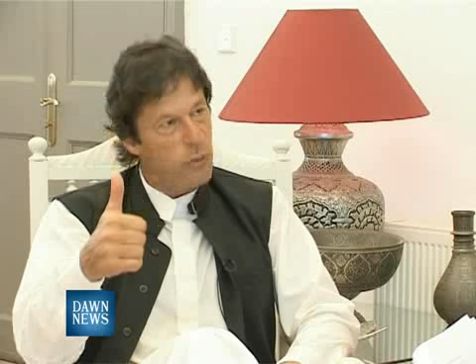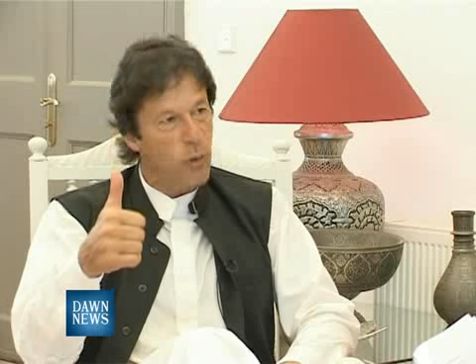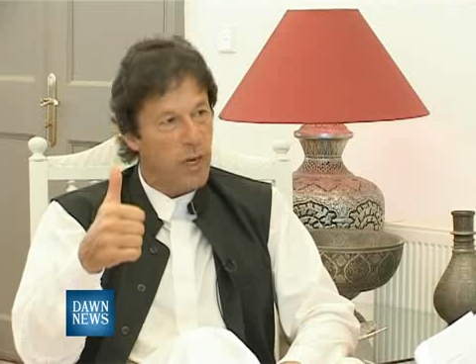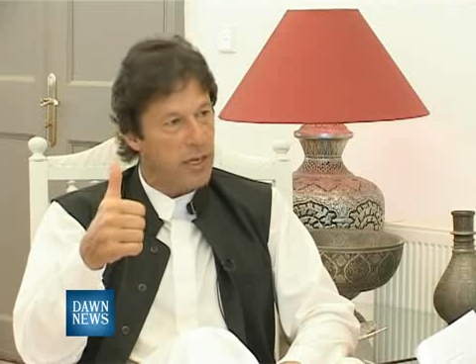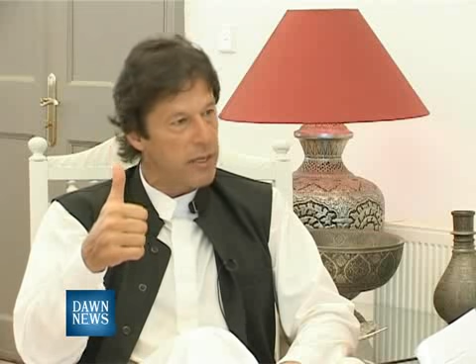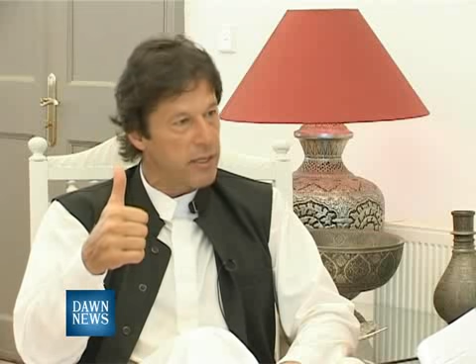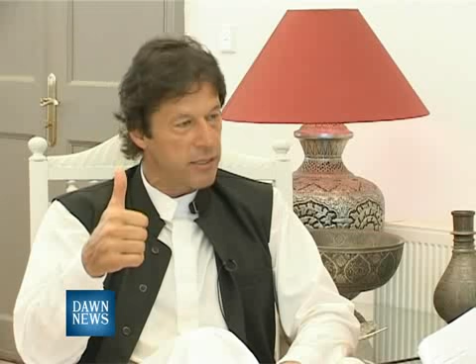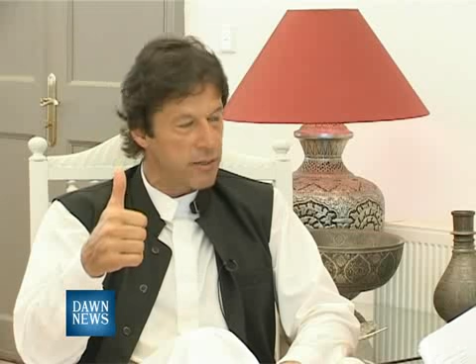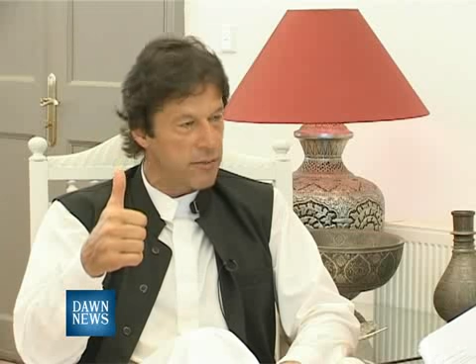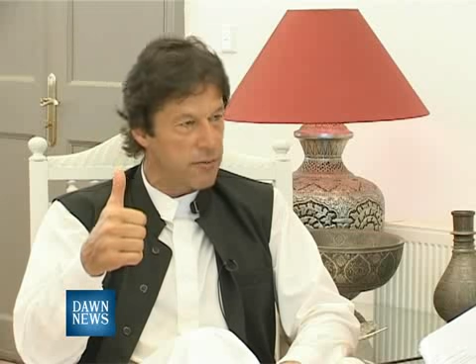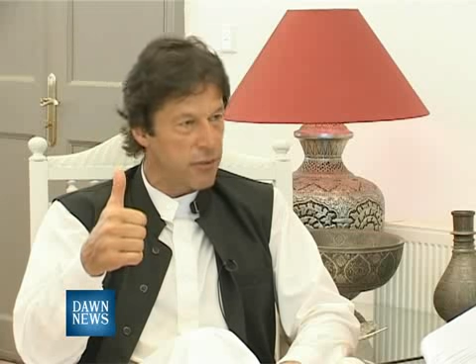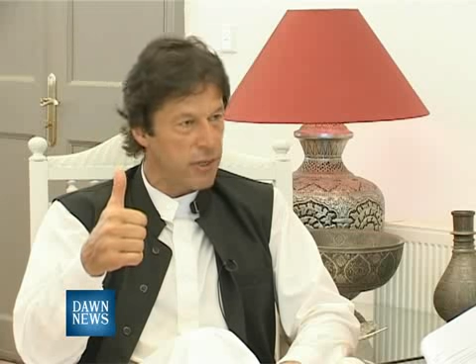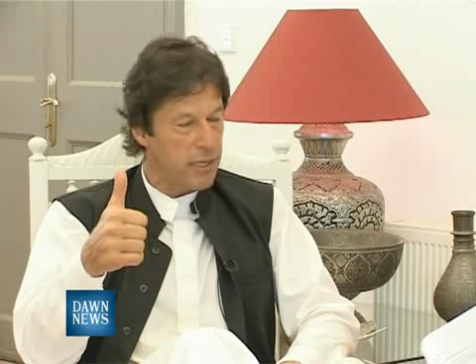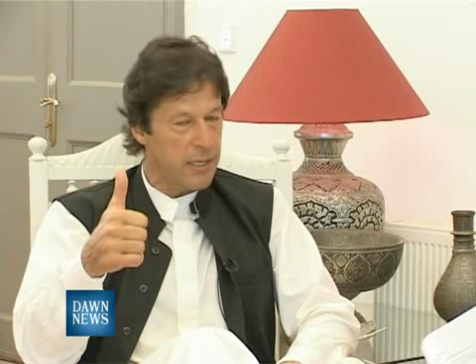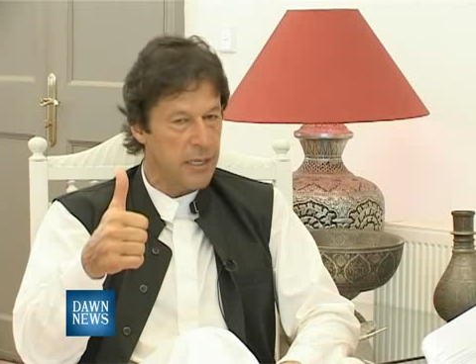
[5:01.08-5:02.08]
one reason
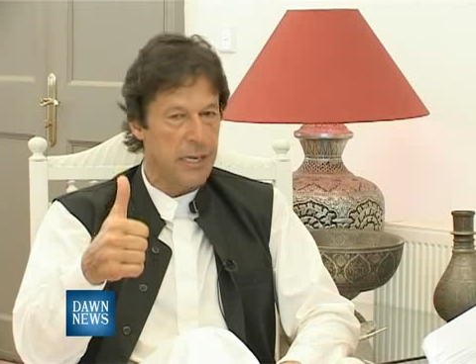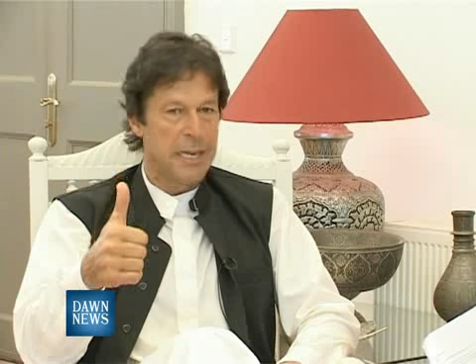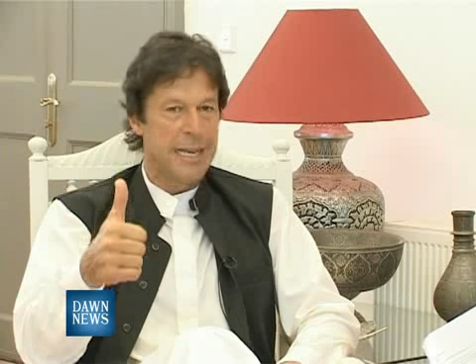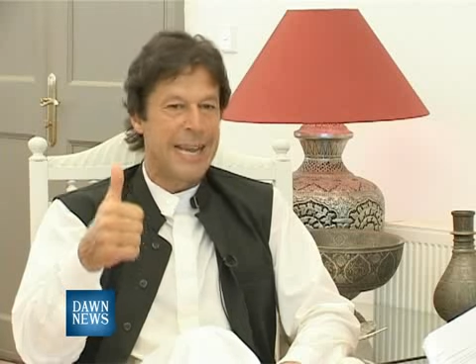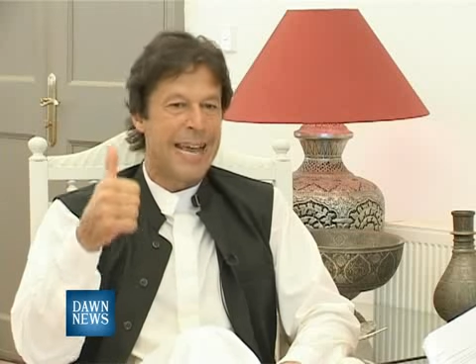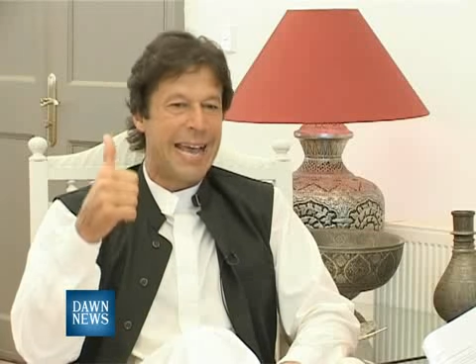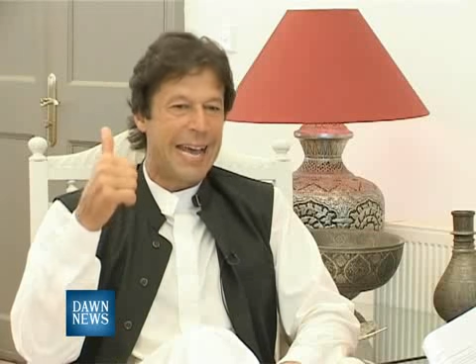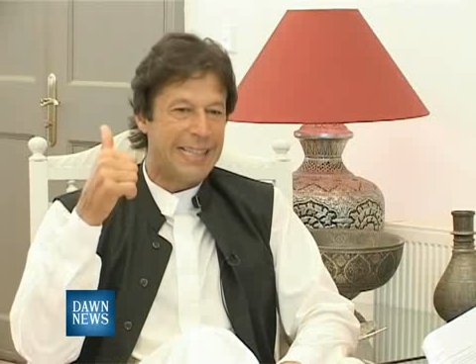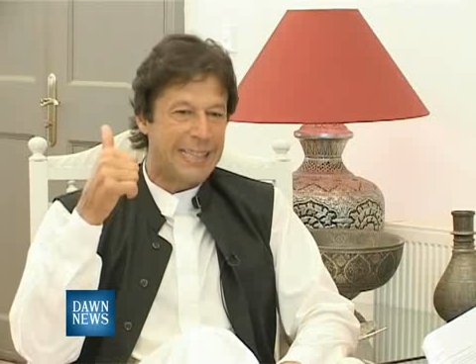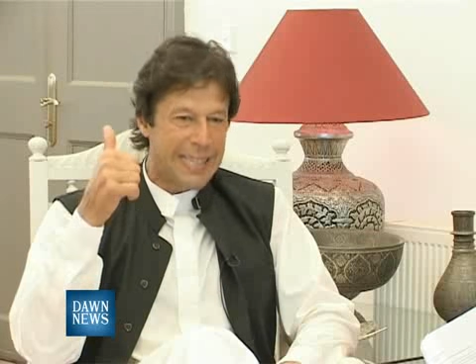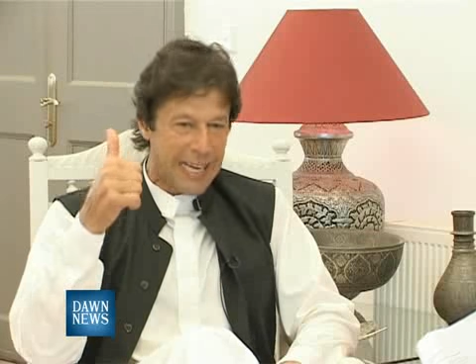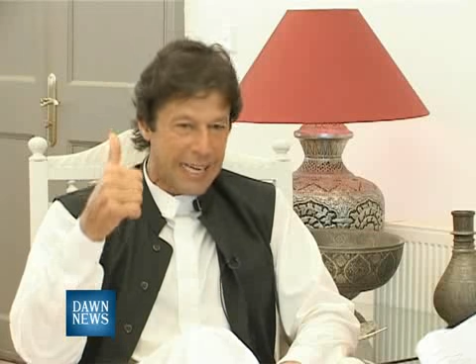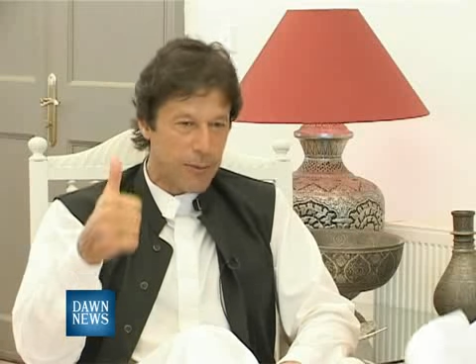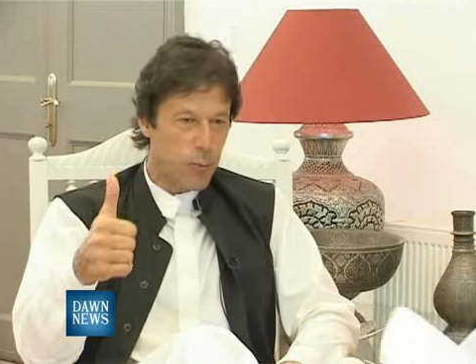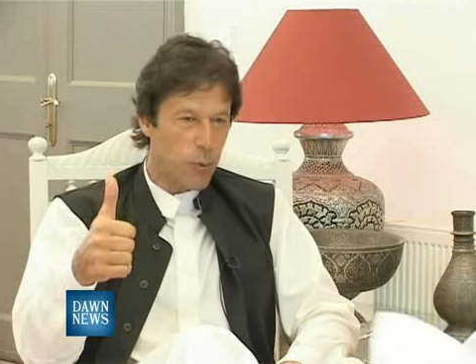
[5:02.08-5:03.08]
for it. And
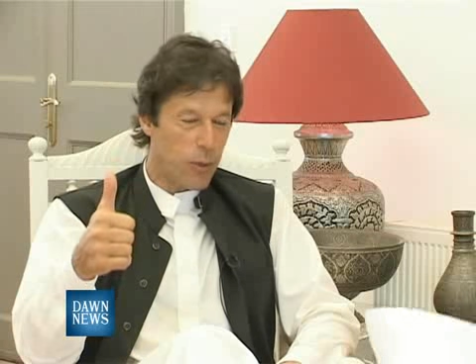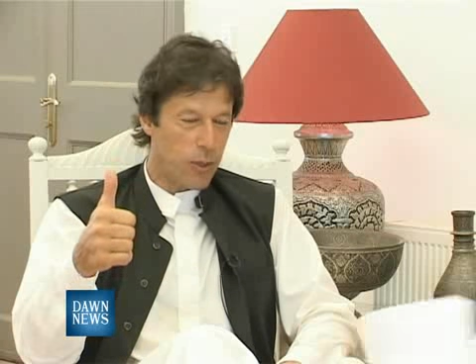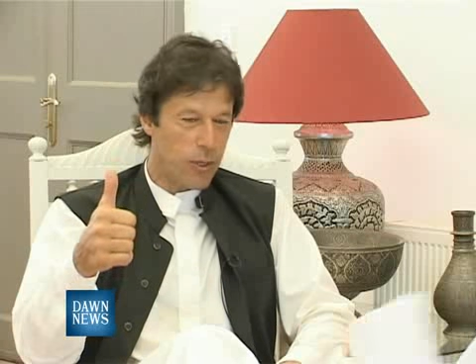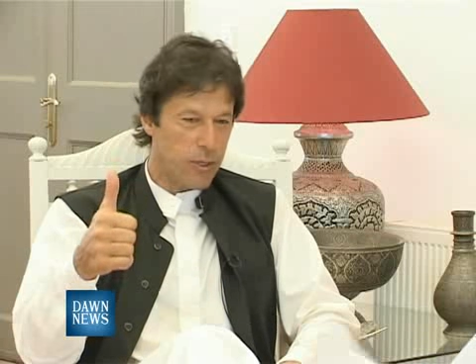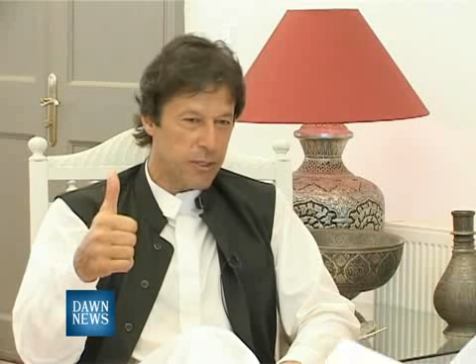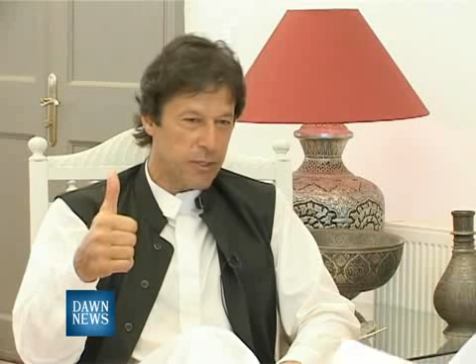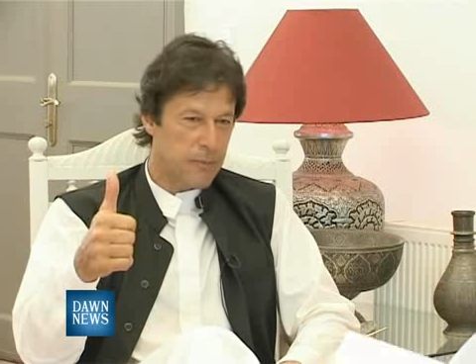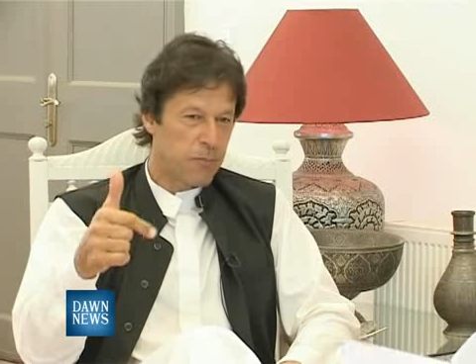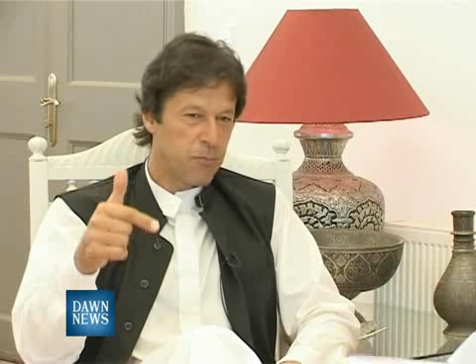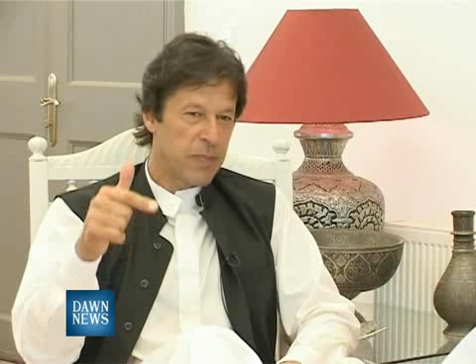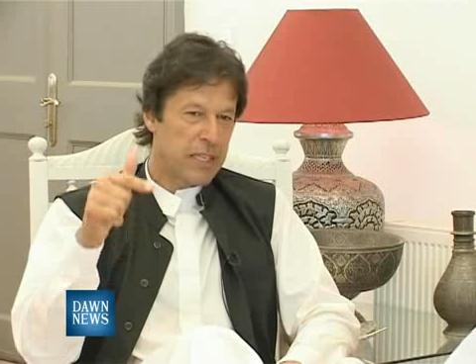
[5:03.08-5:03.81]
that was